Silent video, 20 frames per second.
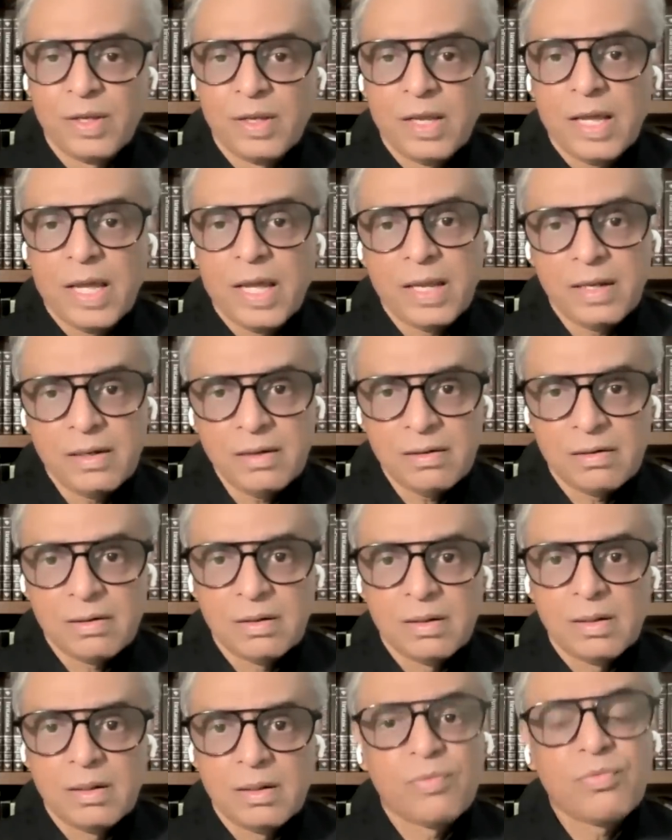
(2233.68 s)
And
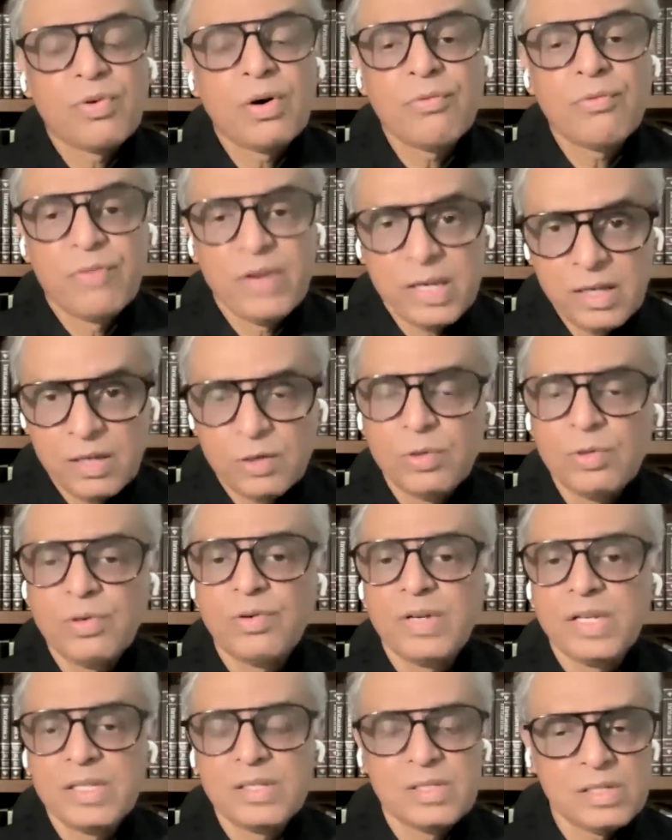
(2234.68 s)
for very good
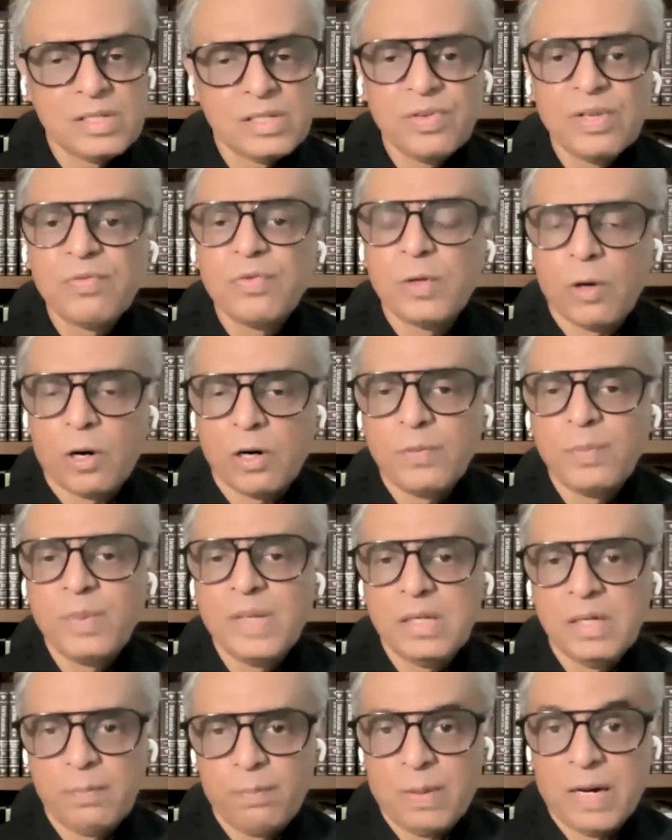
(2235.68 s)
reasons, we've not
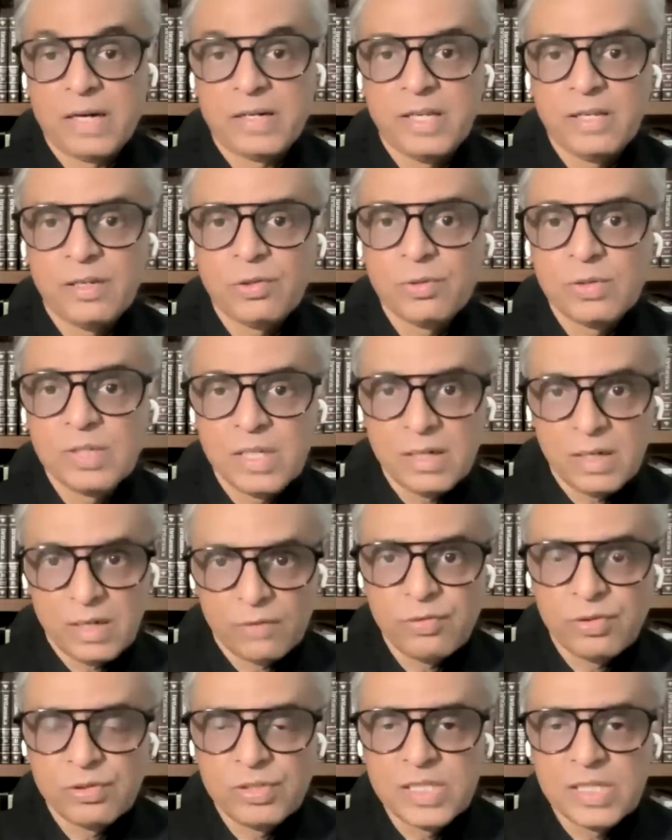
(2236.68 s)
been a party to the
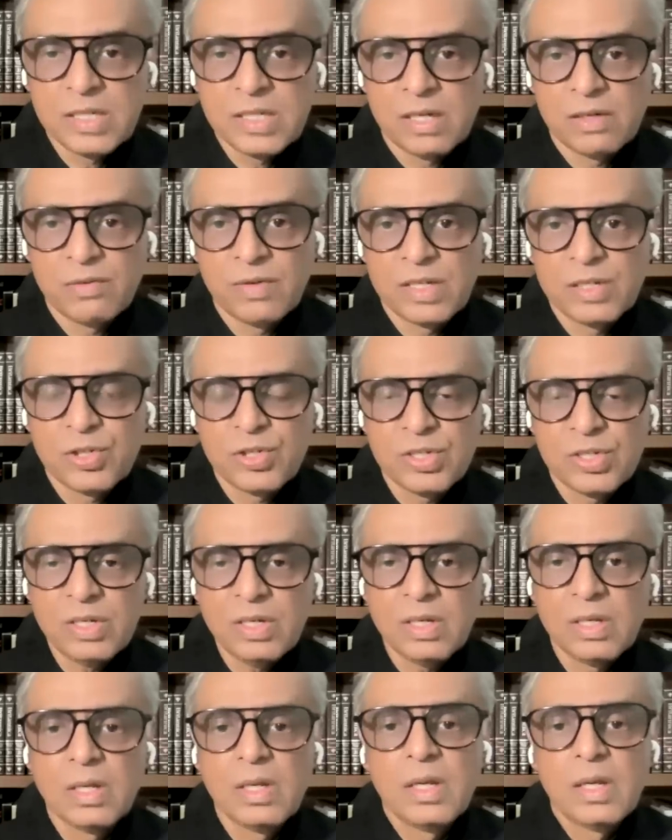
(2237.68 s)
Refugee
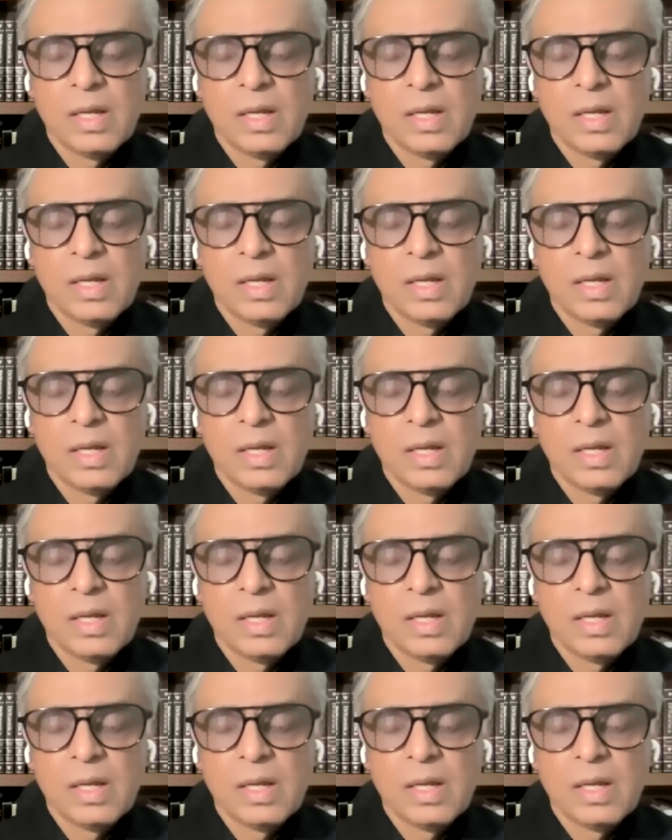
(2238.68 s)
Convention.